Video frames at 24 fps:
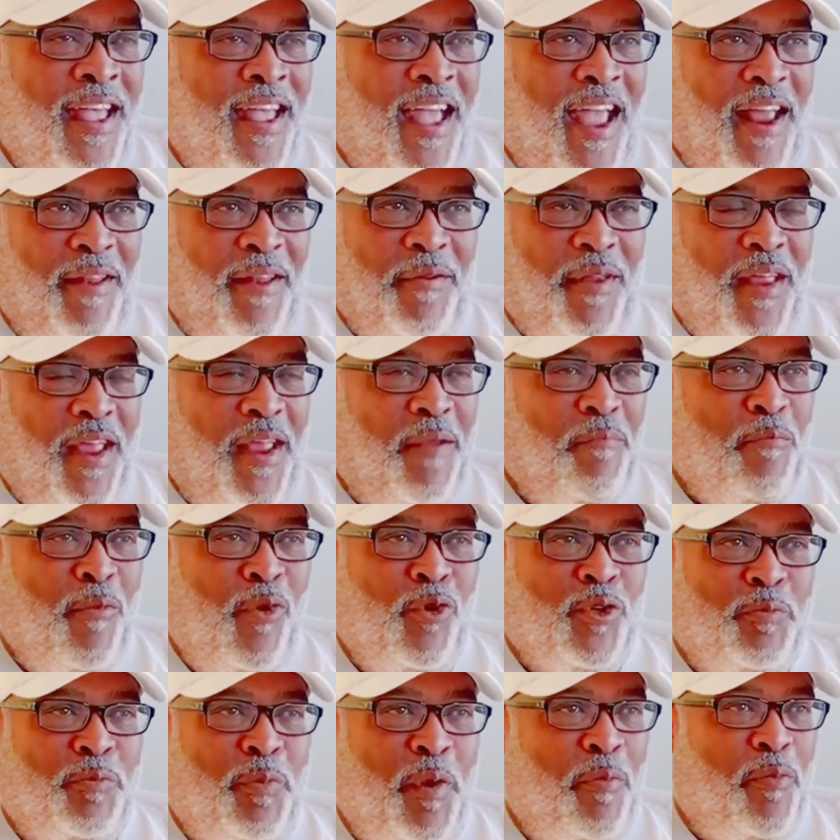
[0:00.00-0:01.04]
and, and
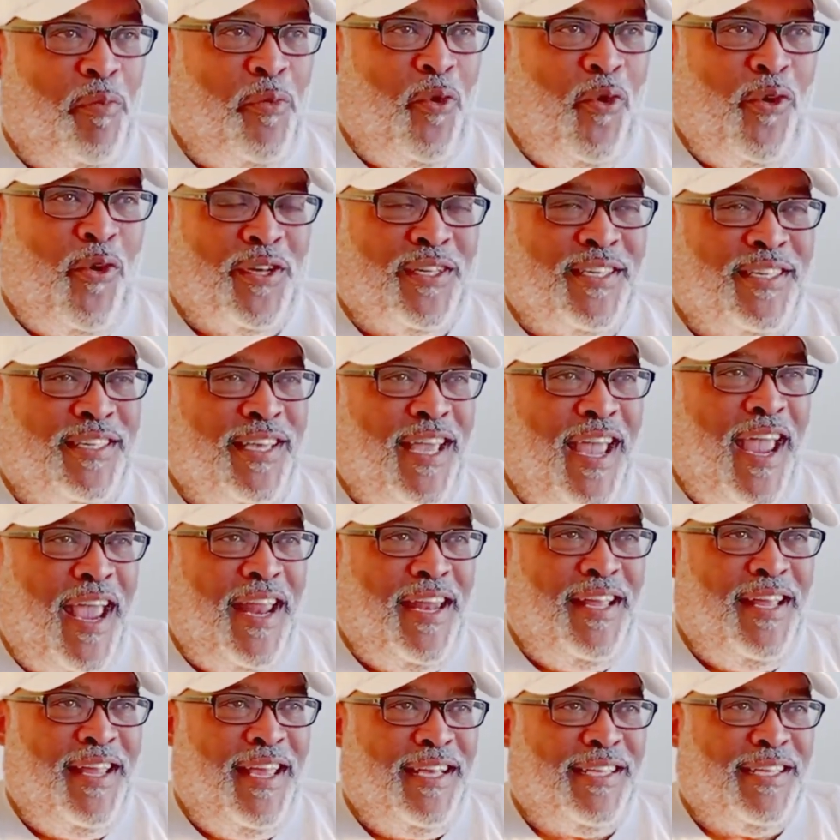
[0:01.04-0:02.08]
most people are
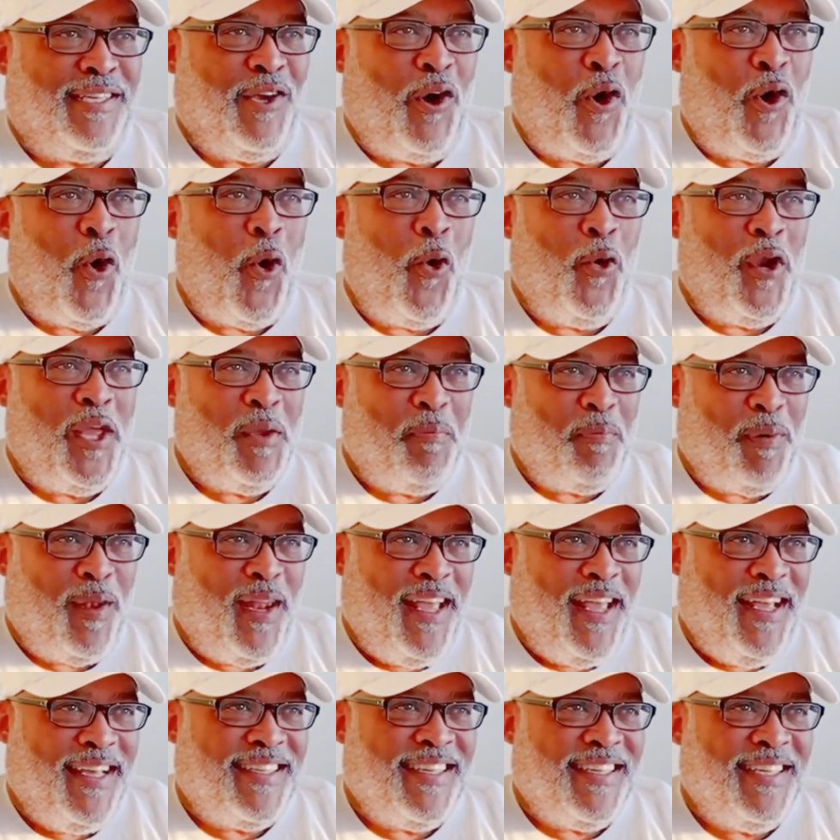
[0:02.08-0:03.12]
saying it, it's a holy
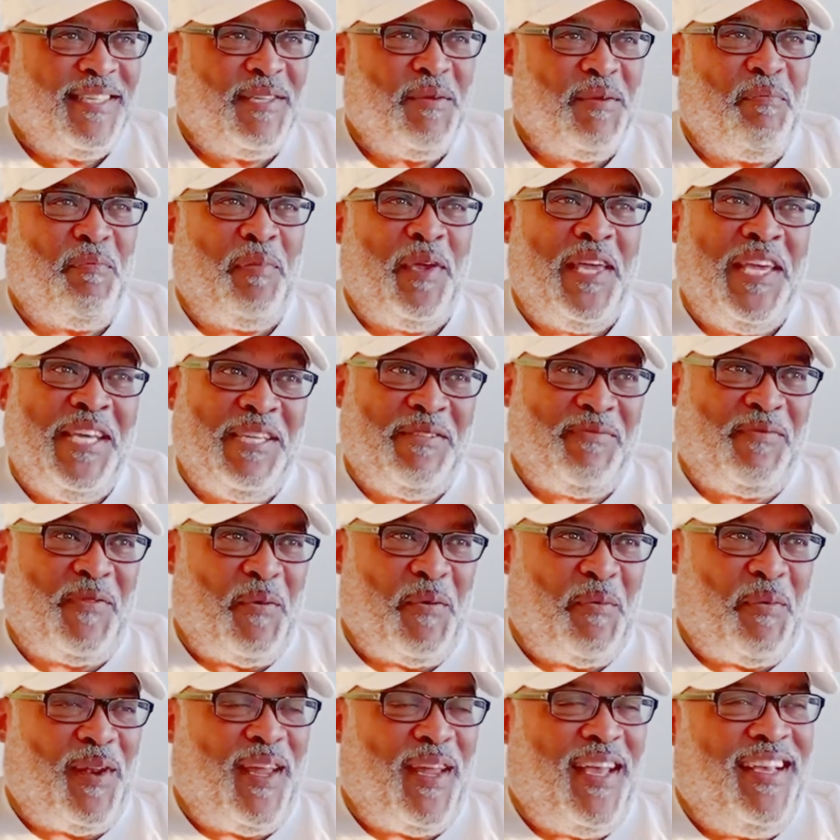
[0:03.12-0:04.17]
place, it's a
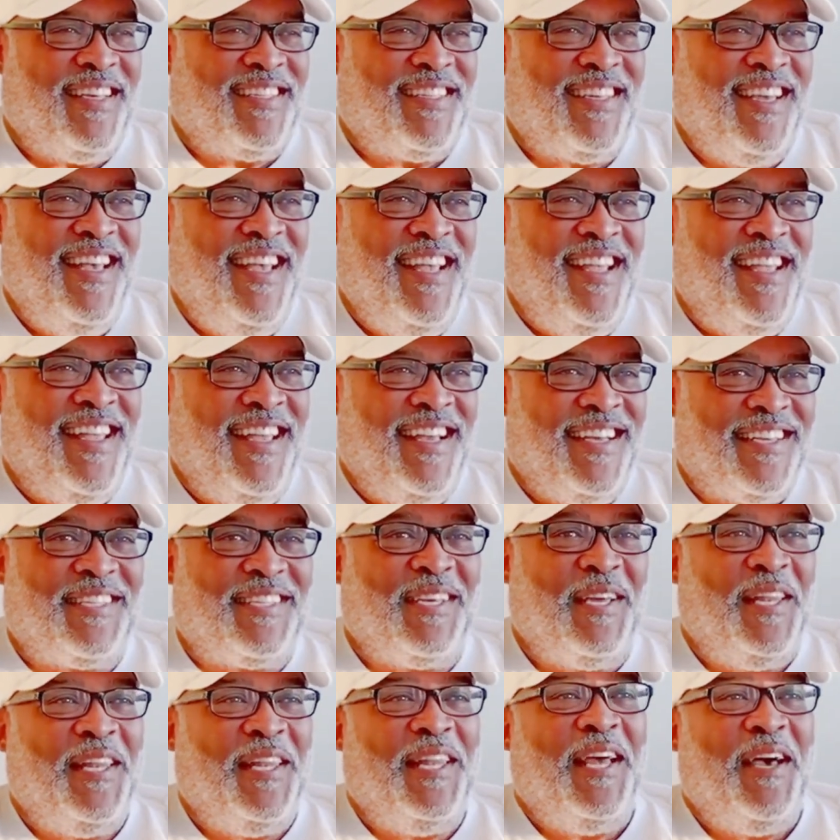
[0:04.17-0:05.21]
peaceful place, it's
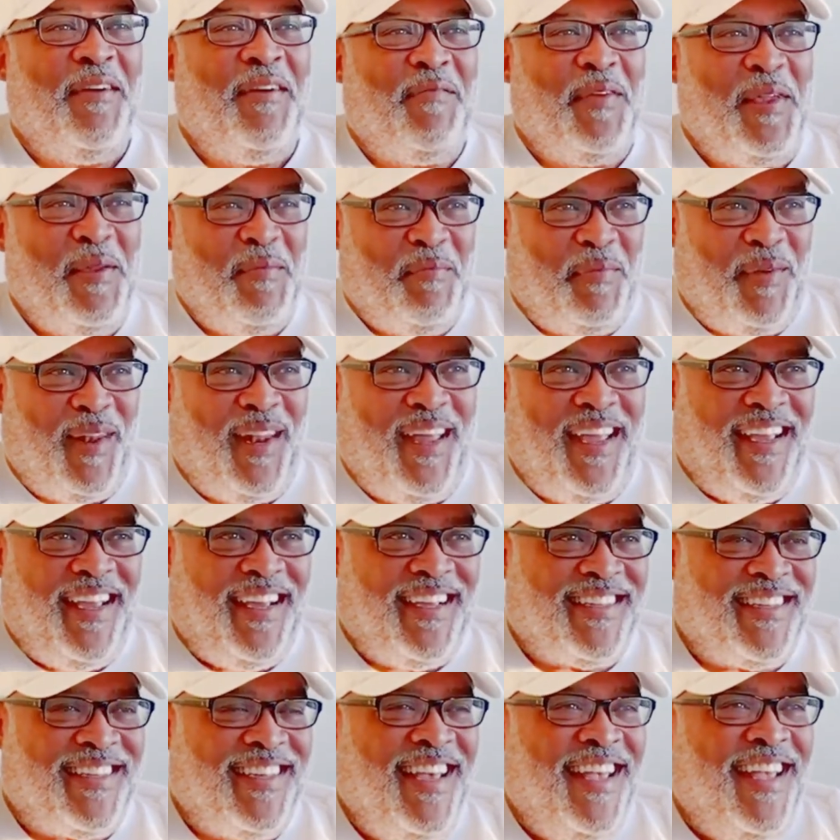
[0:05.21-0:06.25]
a loving
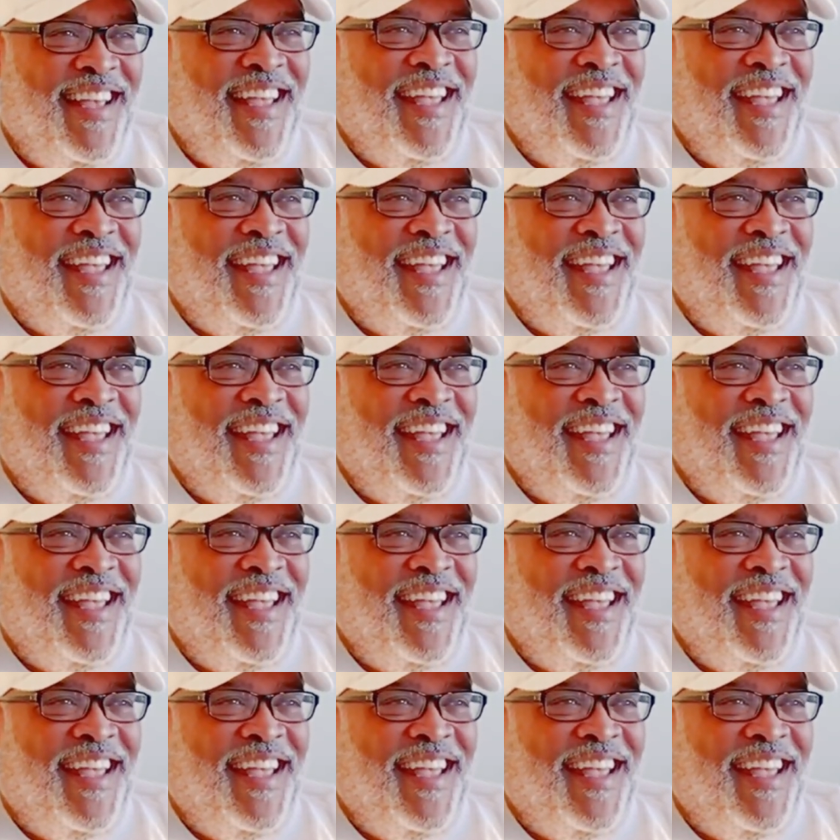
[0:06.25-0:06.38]
place.